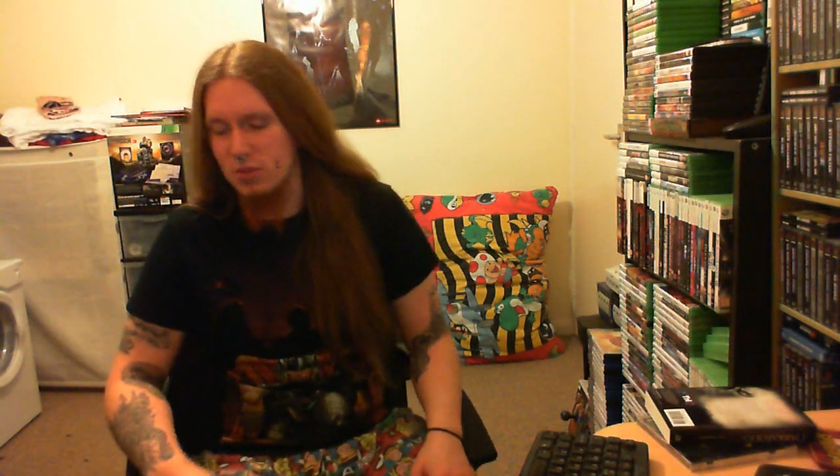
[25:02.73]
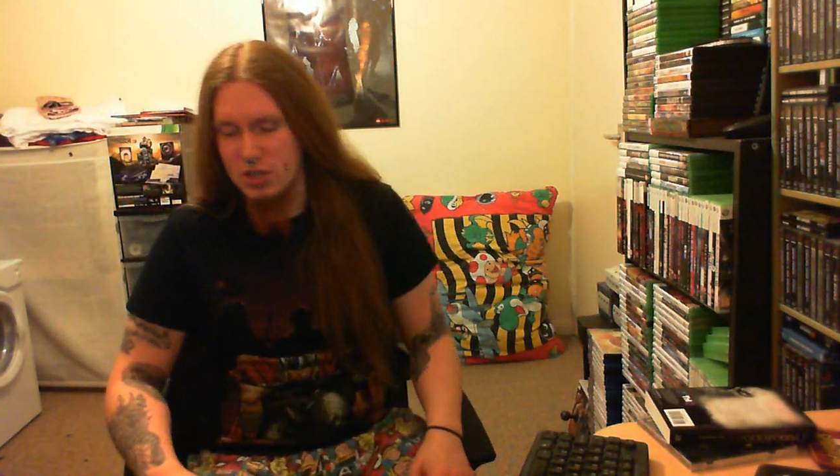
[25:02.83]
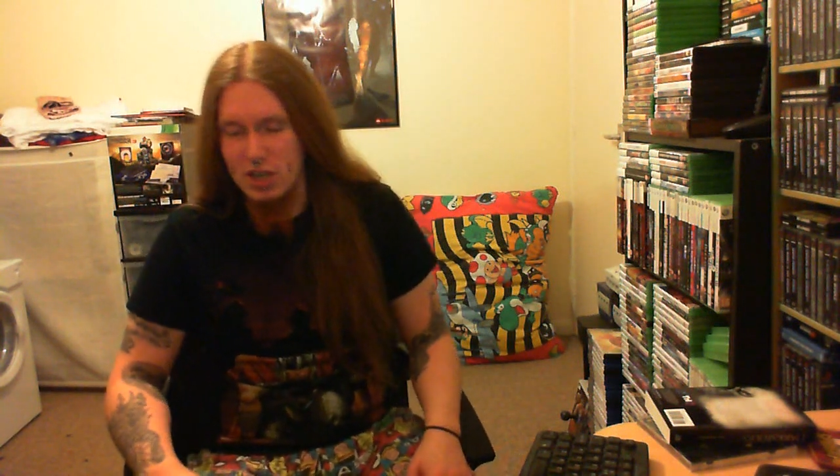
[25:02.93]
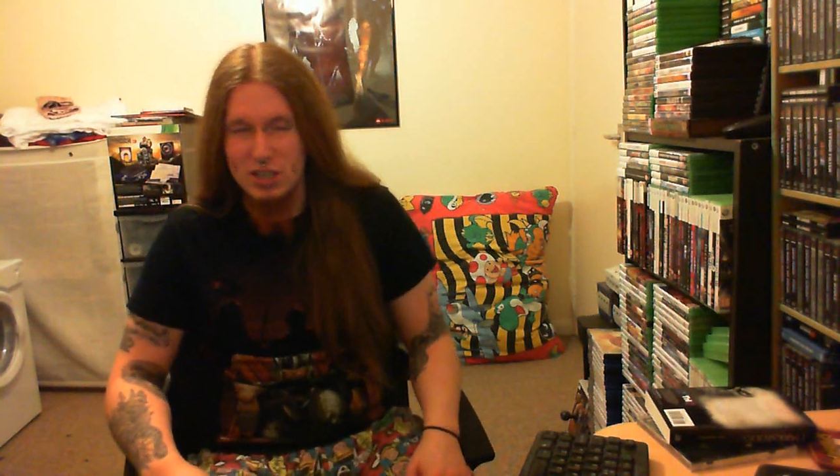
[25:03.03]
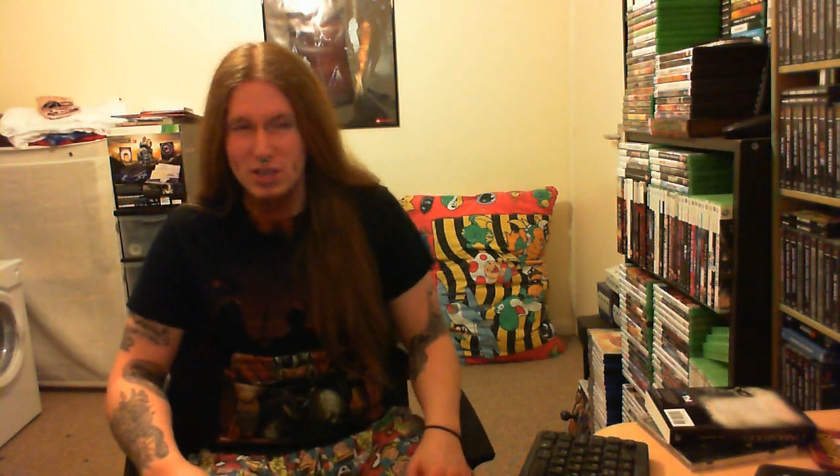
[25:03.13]
because
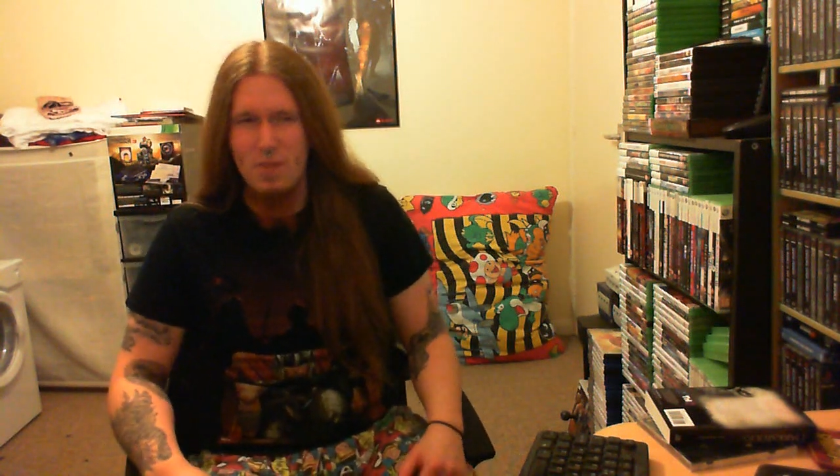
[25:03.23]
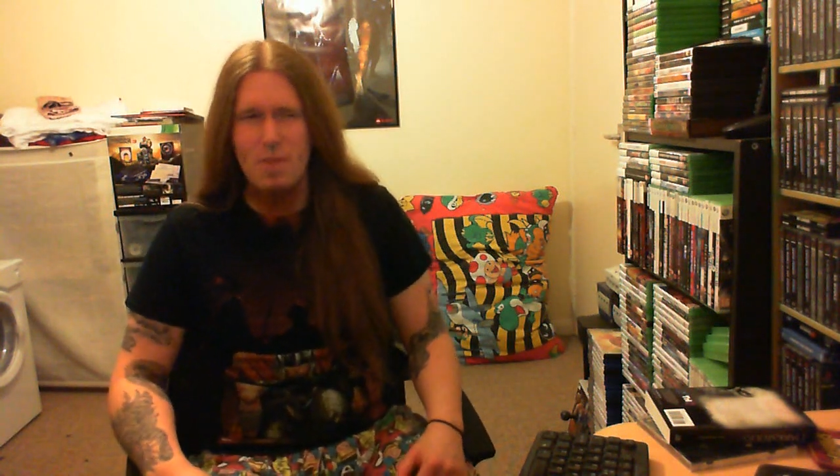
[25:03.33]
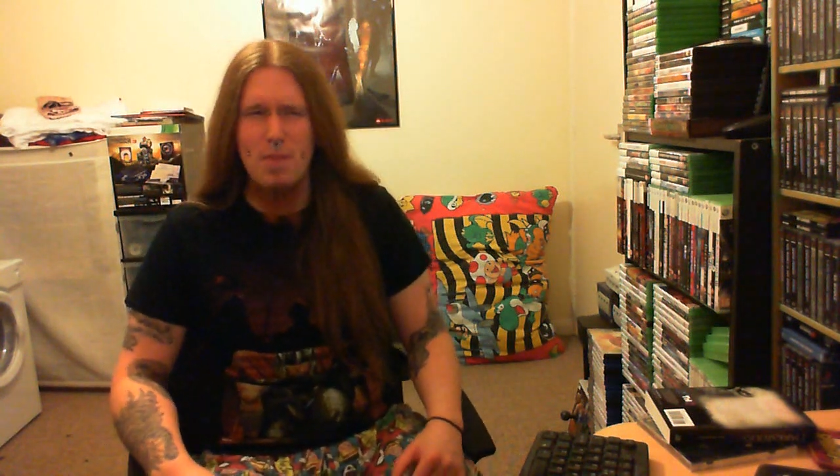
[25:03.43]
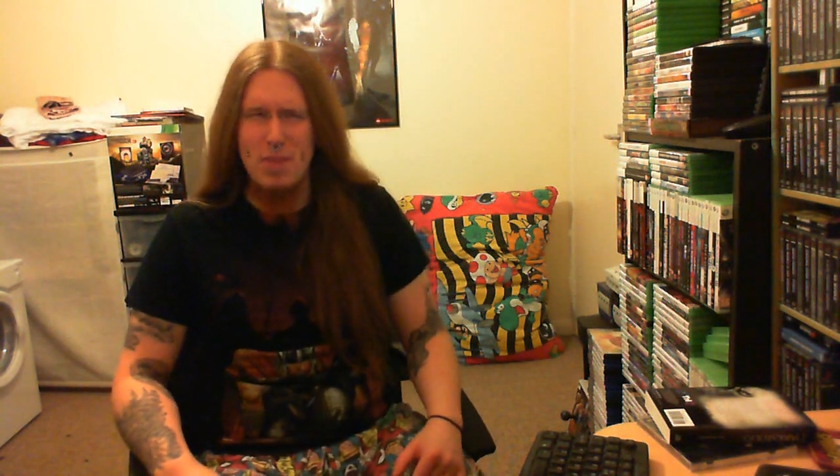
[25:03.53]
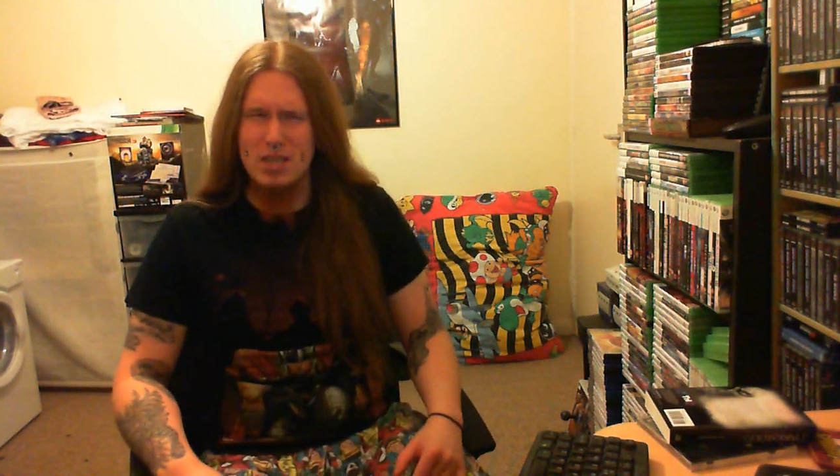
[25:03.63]
it hasn't
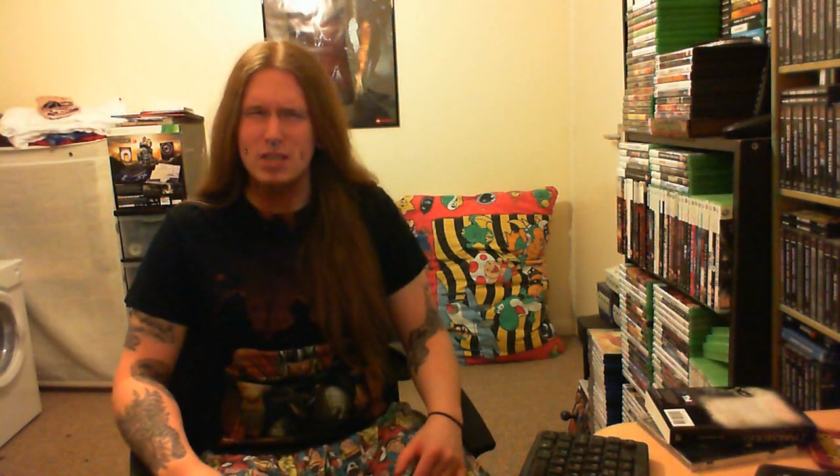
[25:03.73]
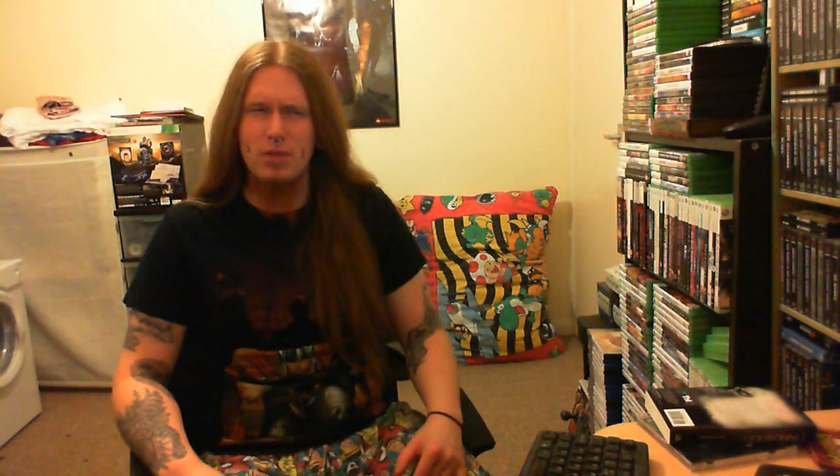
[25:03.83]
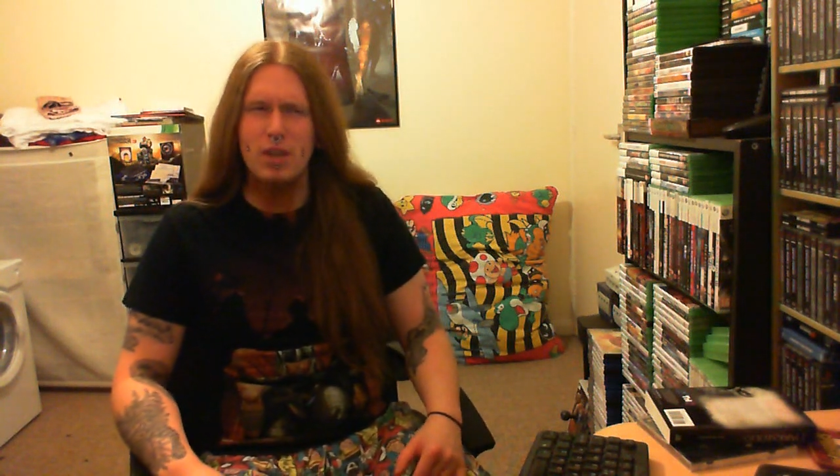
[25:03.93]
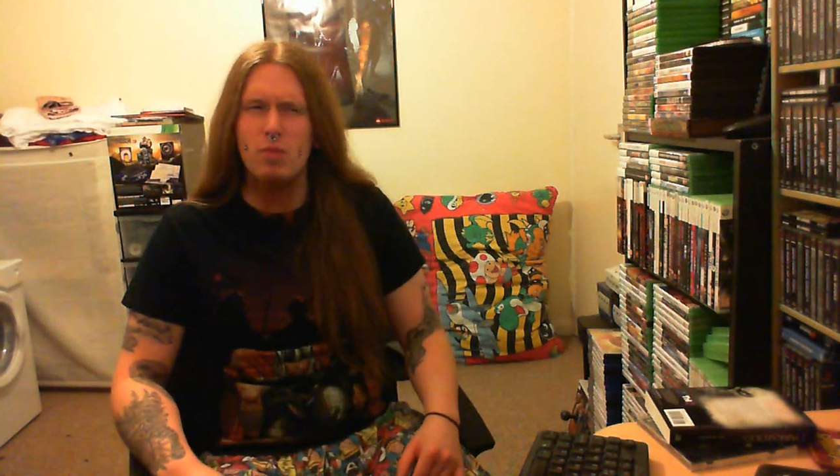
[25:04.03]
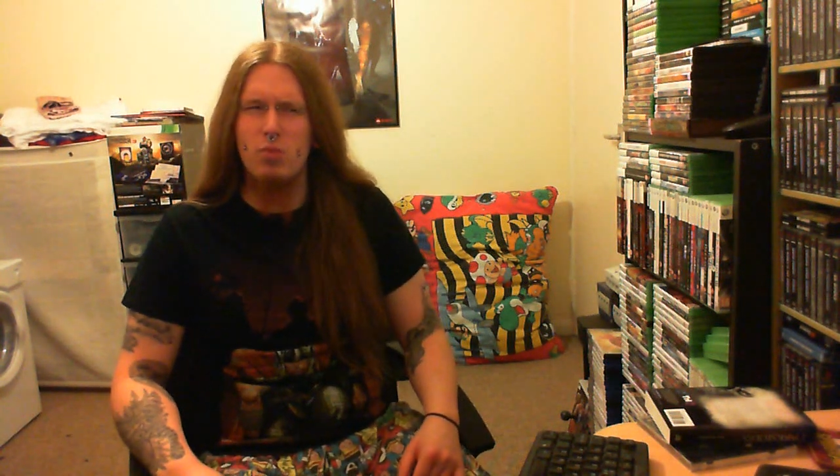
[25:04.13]

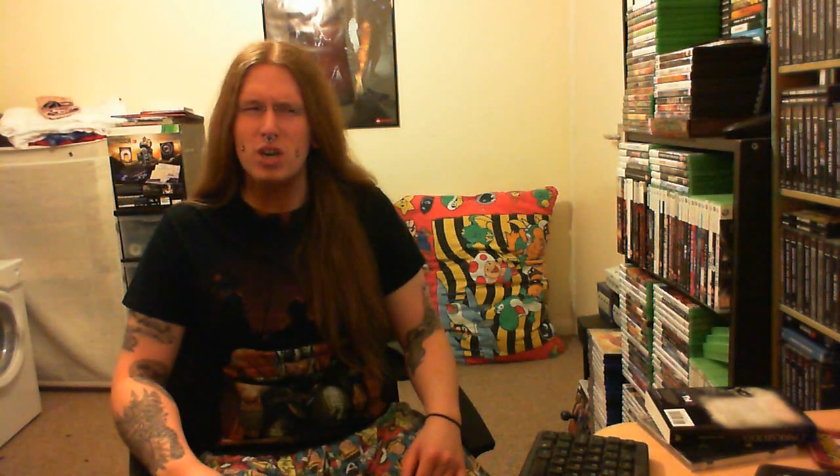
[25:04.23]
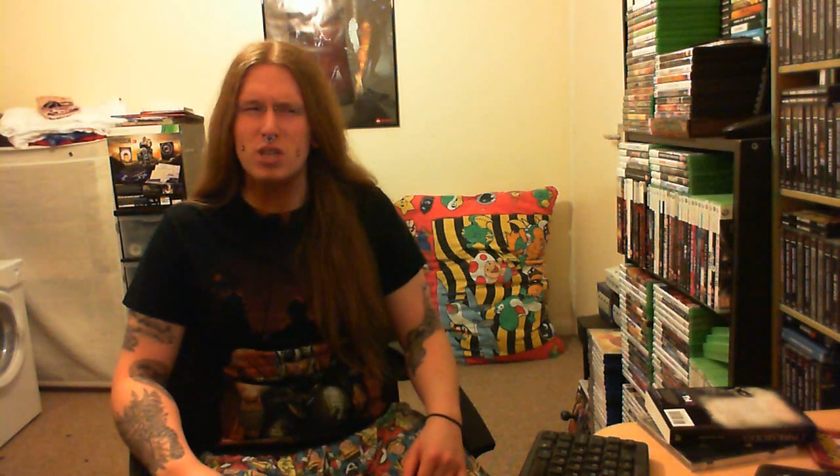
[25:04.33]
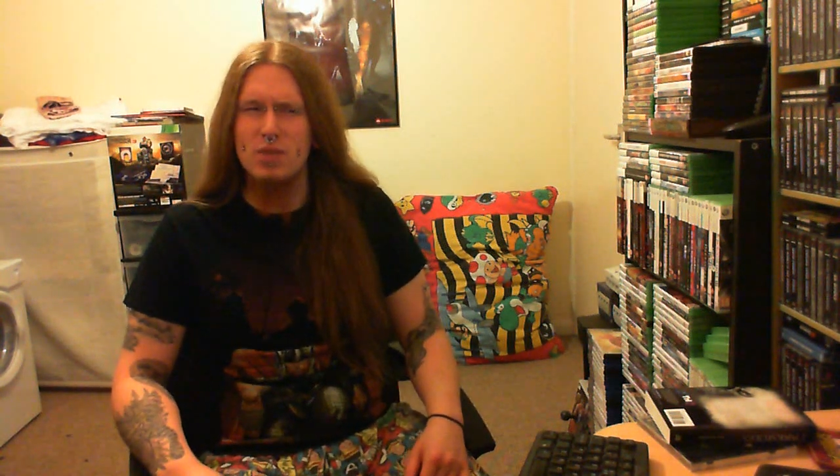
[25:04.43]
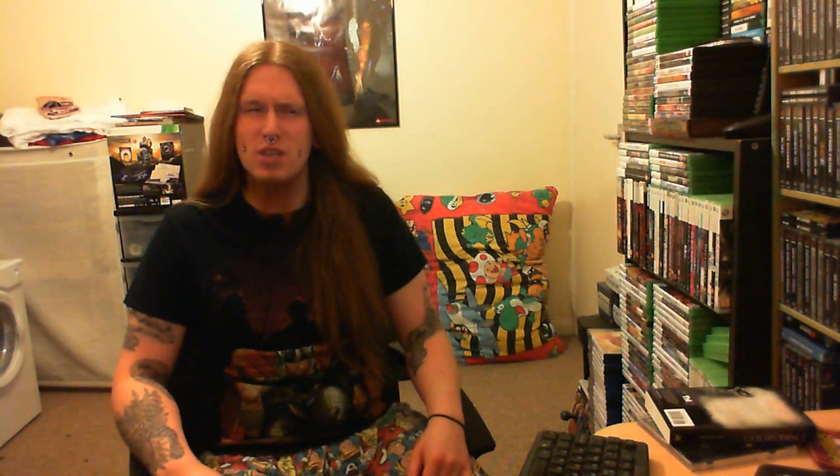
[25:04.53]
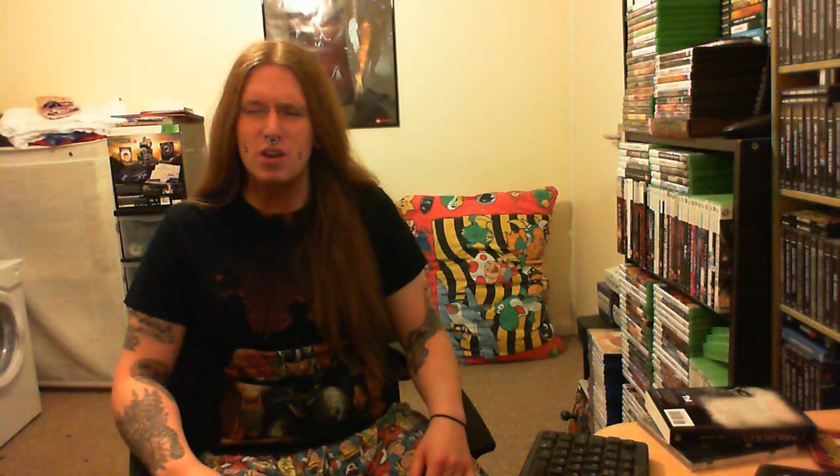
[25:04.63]
massively impressed
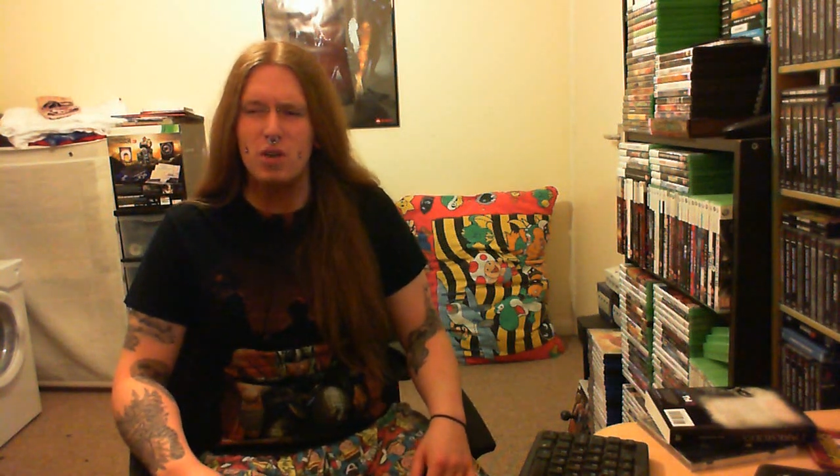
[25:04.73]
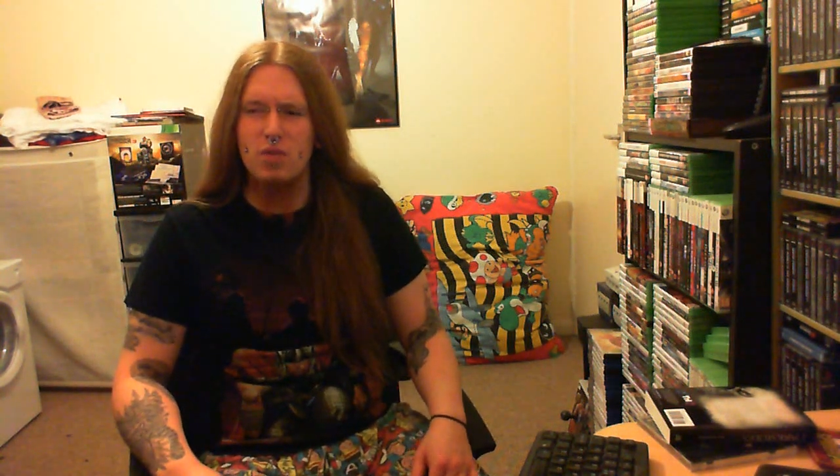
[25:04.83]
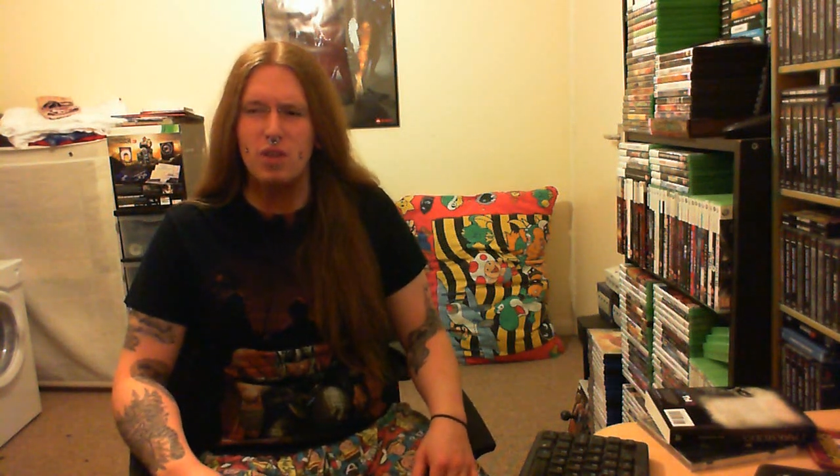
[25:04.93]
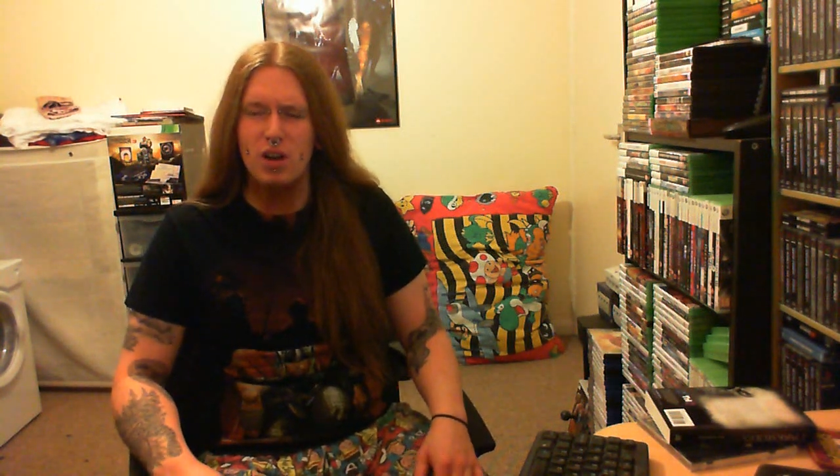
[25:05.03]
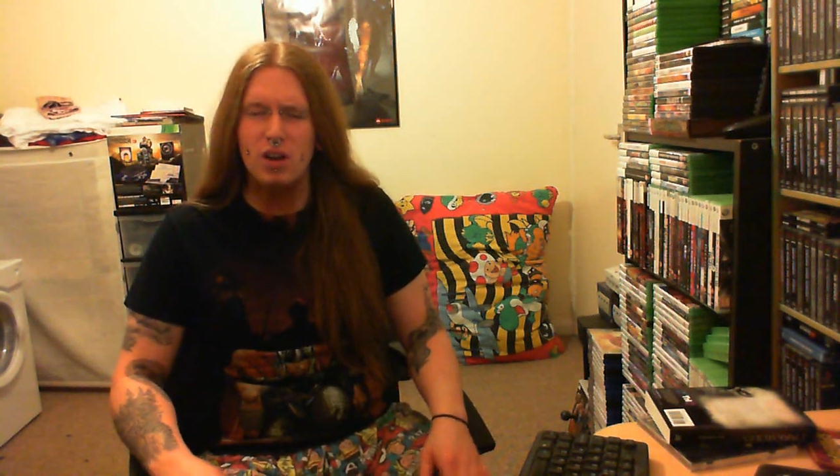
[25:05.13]
me so
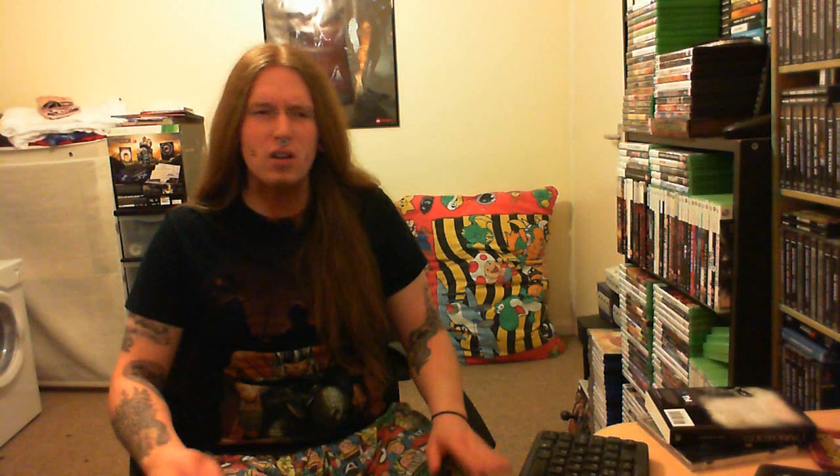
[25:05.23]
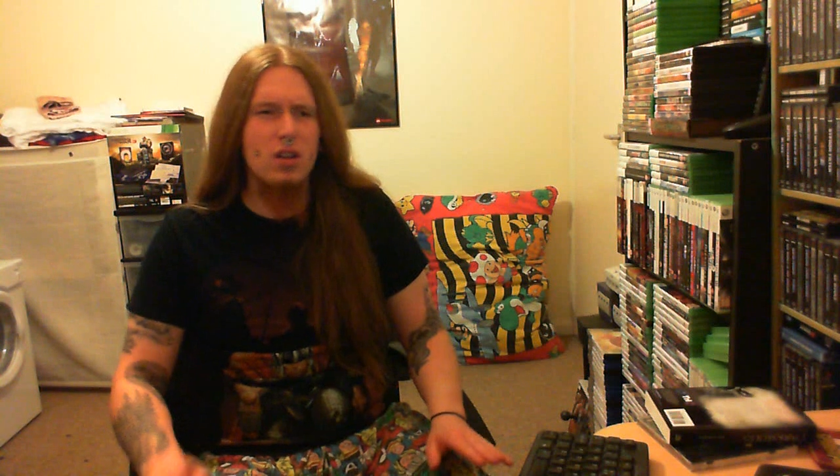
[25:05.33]
far.